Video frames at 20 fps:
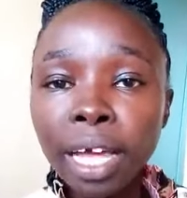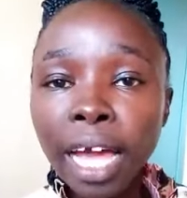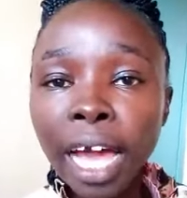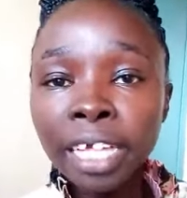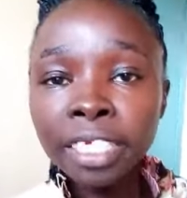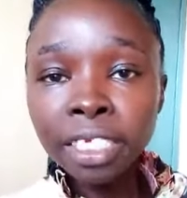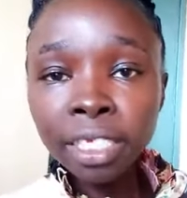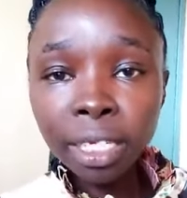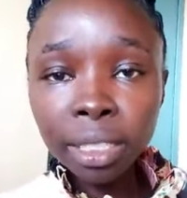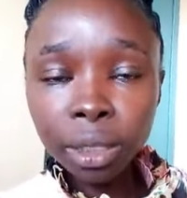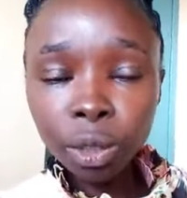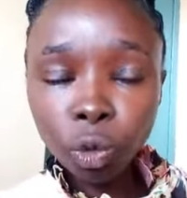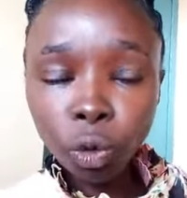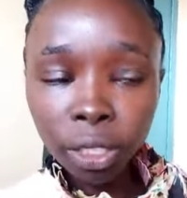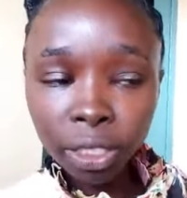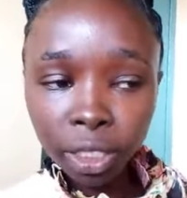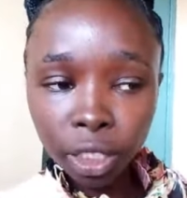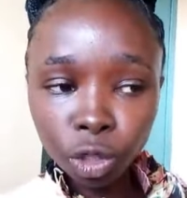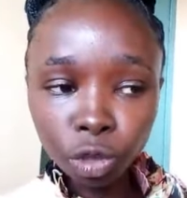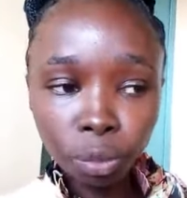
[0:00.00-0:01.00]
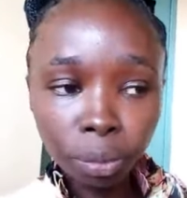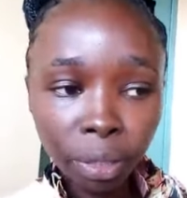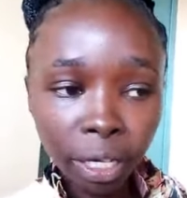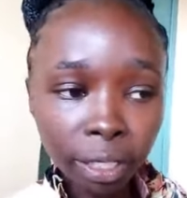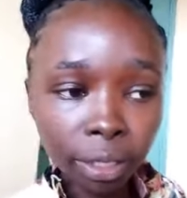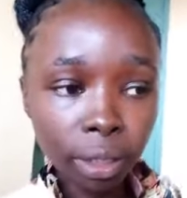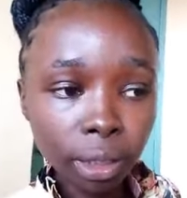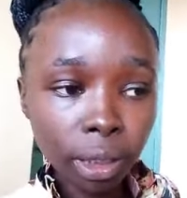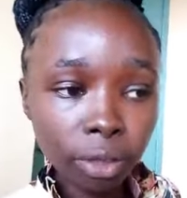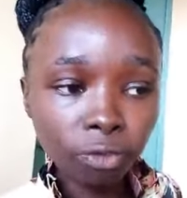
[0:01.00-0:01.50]
I just wanted to
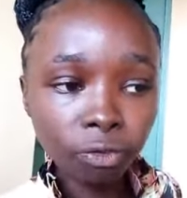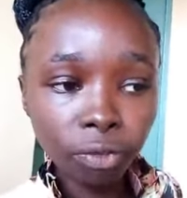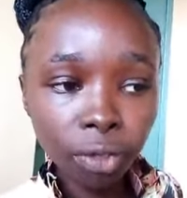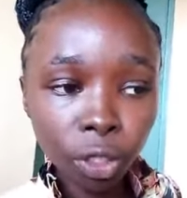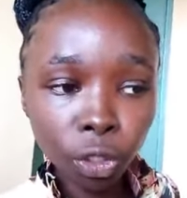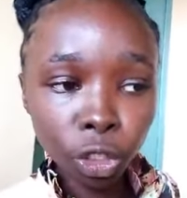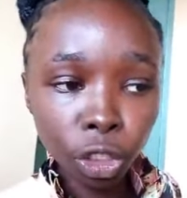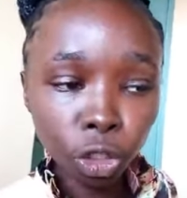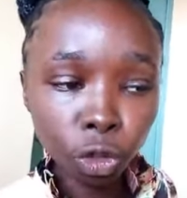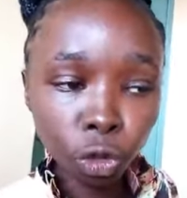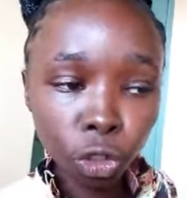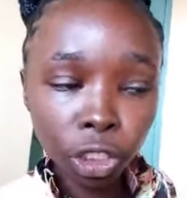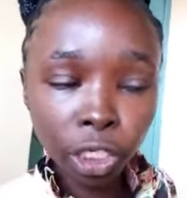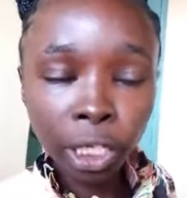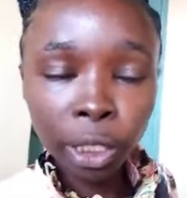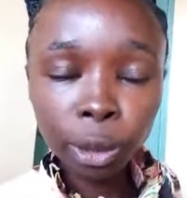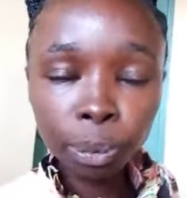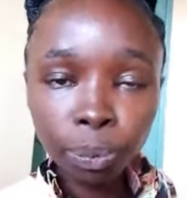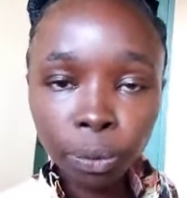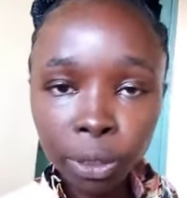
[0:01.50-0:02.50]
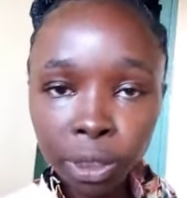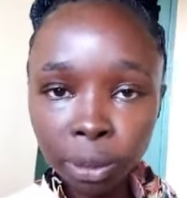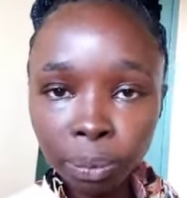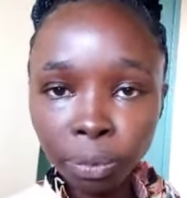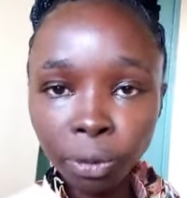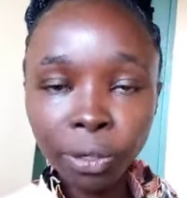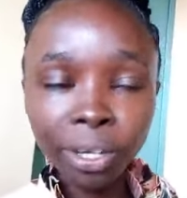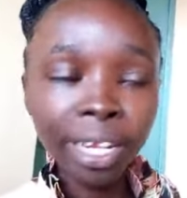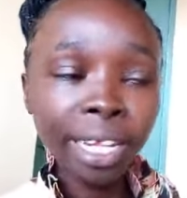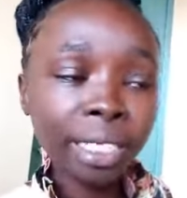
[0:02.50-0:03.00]
make this video as short as
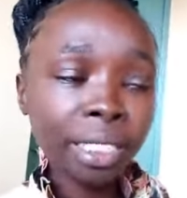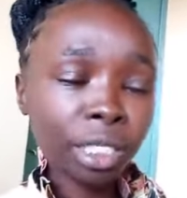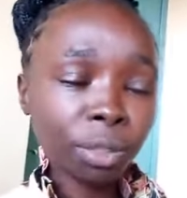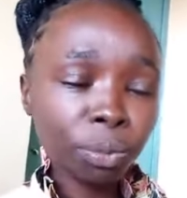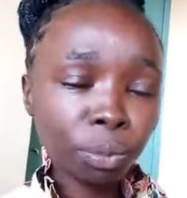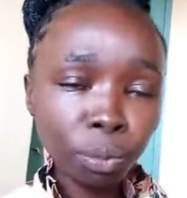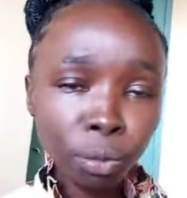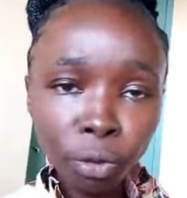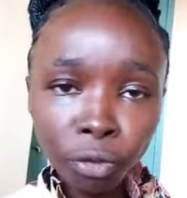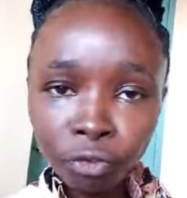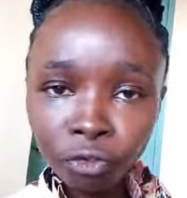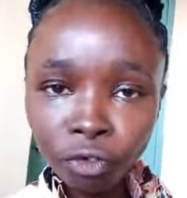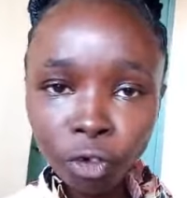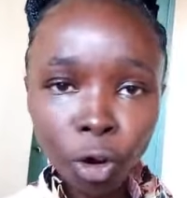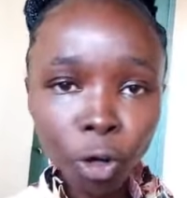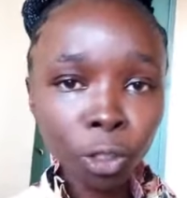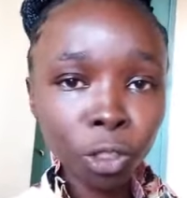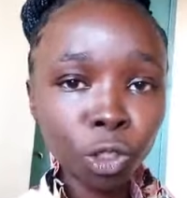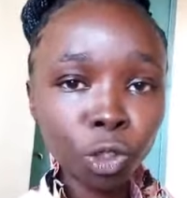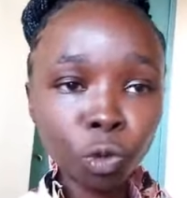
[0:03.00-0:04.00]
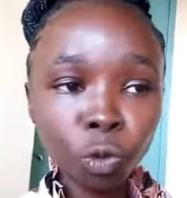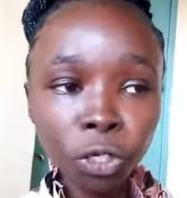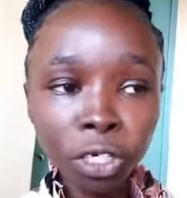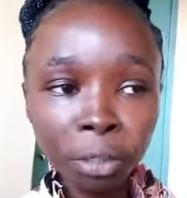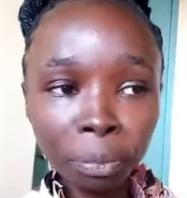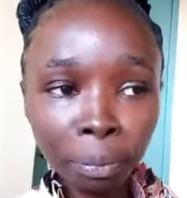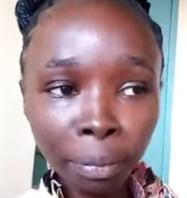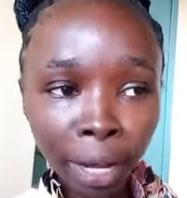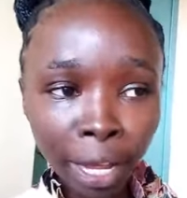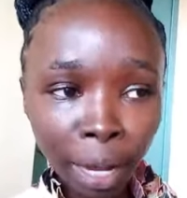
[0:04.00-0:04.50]
possible. Let's move on to
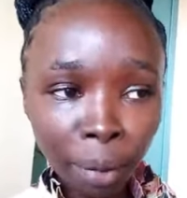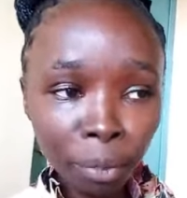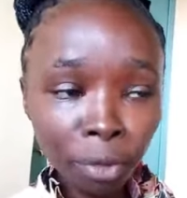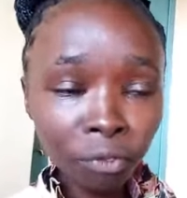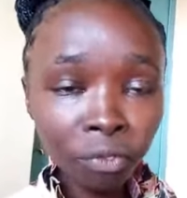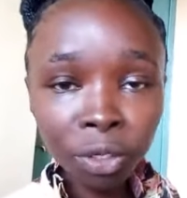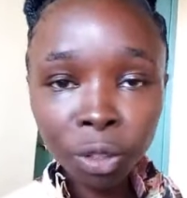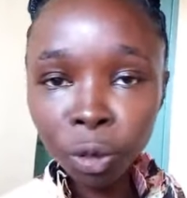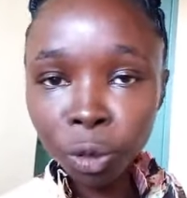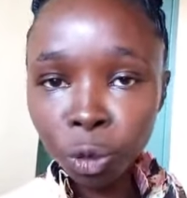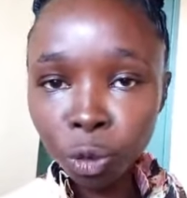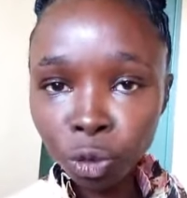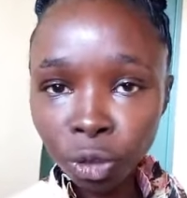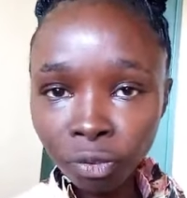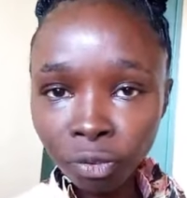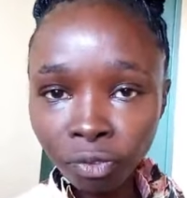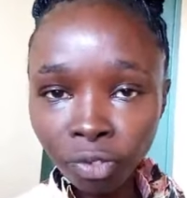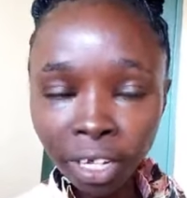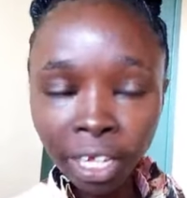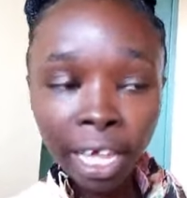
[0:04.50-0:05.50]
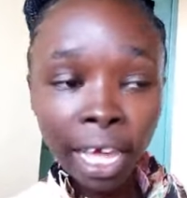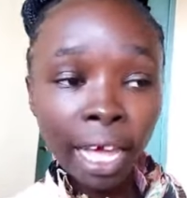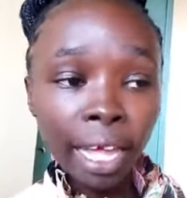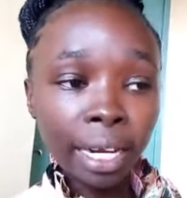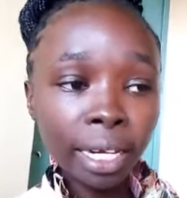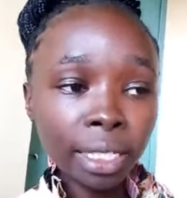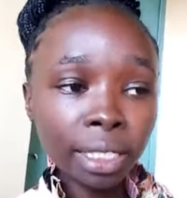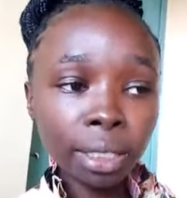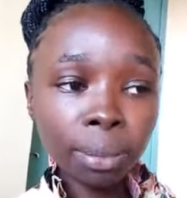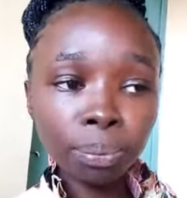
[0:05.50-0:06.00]
Odemaya. Moving on swiftly,
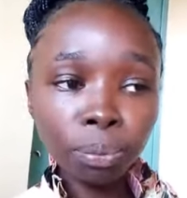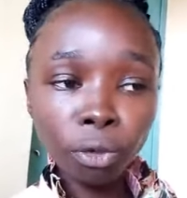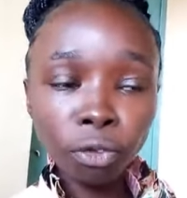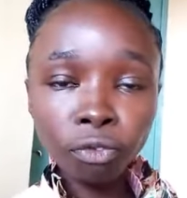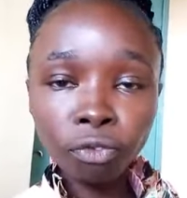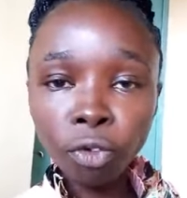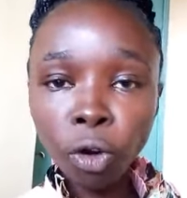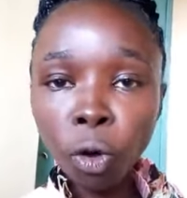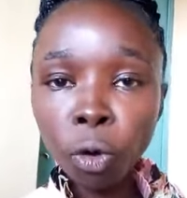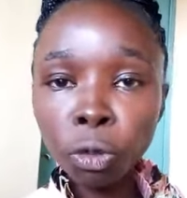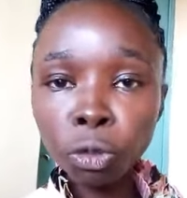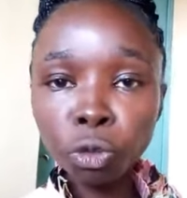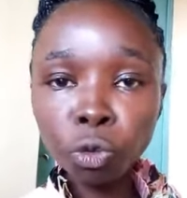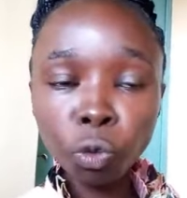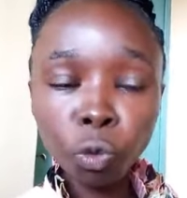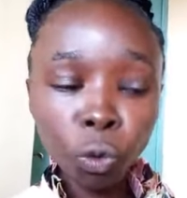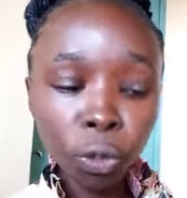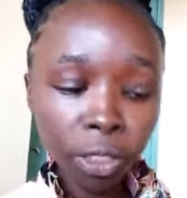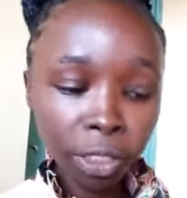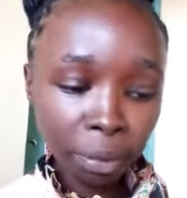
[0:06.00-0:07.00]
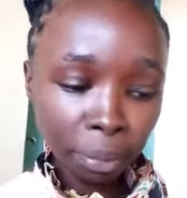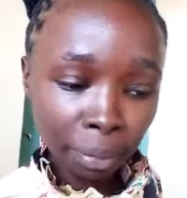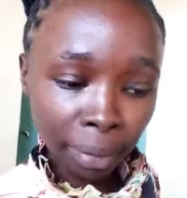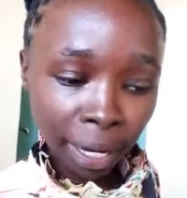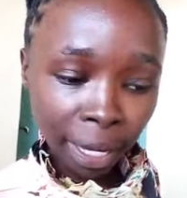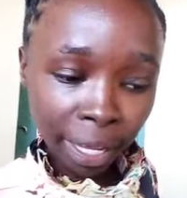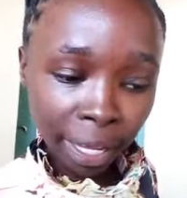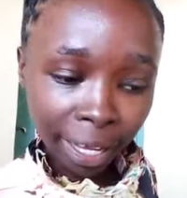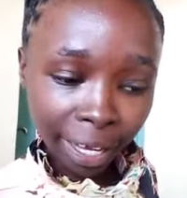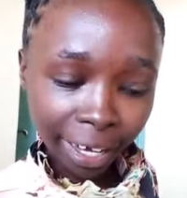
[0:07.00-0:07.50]
let's move on to
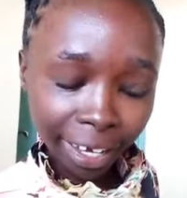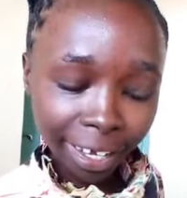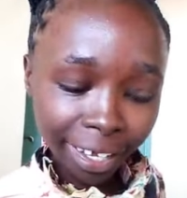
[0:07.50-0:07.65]
Odemaya.